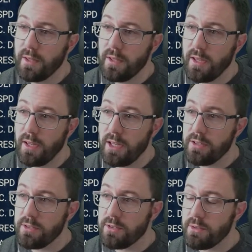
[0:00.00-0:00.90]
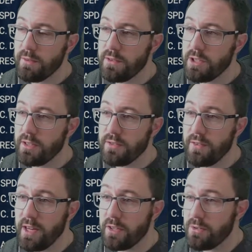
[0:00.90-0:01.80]
He does also have a chance for an
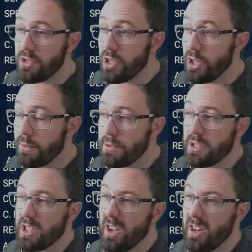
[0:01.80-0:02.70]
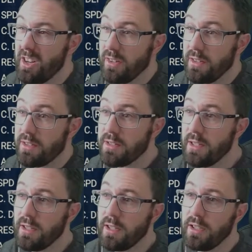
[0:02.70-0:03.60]
extra turn, which is kind of nice.
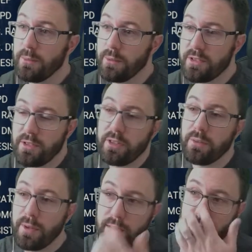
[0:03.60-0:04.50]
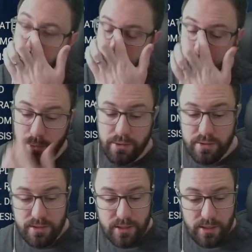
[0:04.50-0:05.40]
We'll cycle around to his
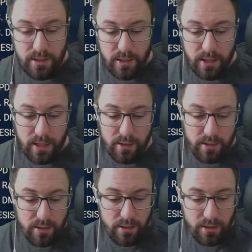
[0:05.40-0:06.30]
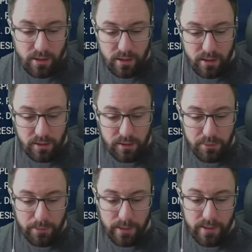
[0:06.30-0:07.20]
poisons again a little
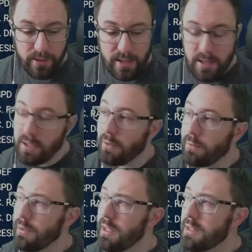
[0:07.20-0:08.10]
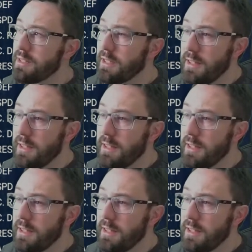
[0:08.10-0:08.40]
better. Now, realistically,